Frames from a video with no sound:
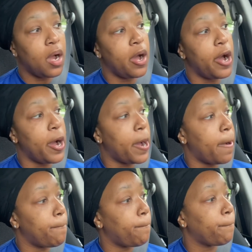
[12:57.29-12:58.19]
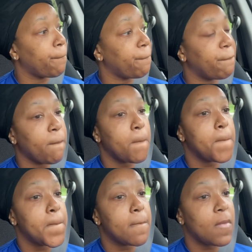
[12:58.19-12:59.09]

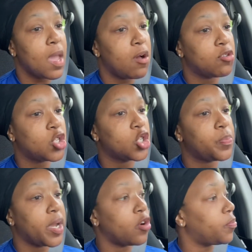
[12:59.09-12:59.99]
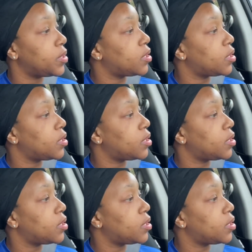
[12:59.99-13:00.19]
Oh, church back open, look